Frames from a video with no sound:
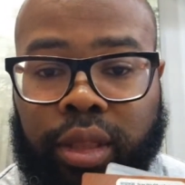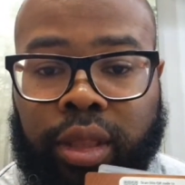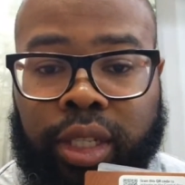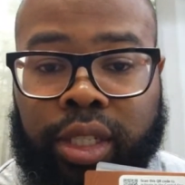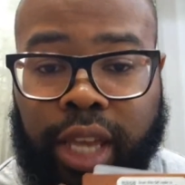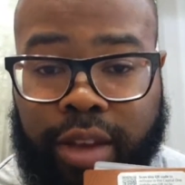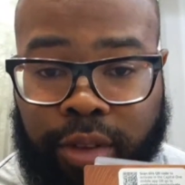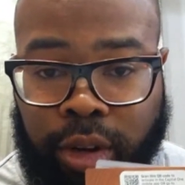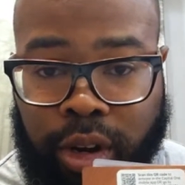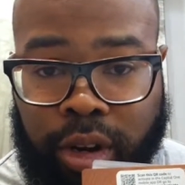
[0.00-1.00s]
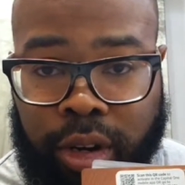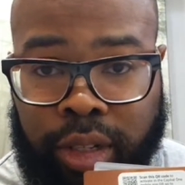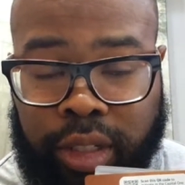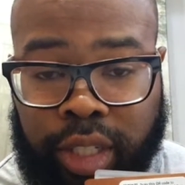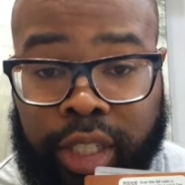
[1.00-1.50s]
The Saver card
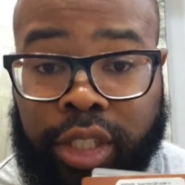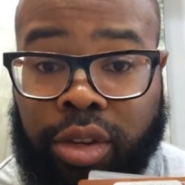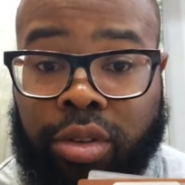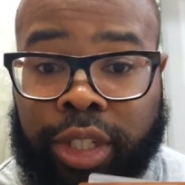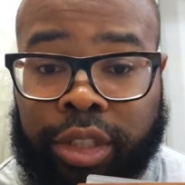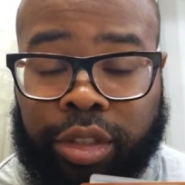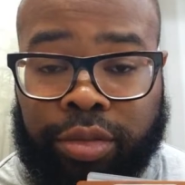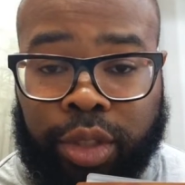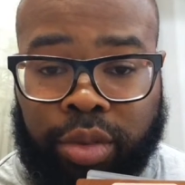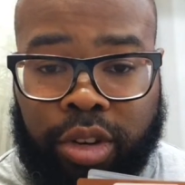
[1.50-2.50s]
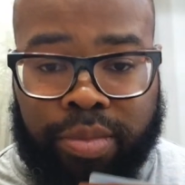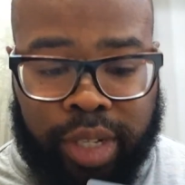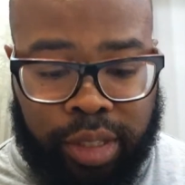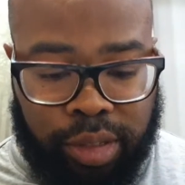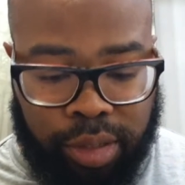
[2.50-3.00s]
is zero interest for 12
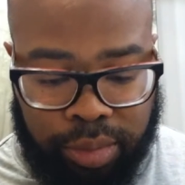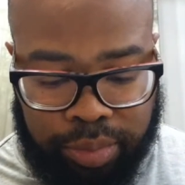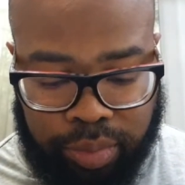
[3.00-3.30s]
months.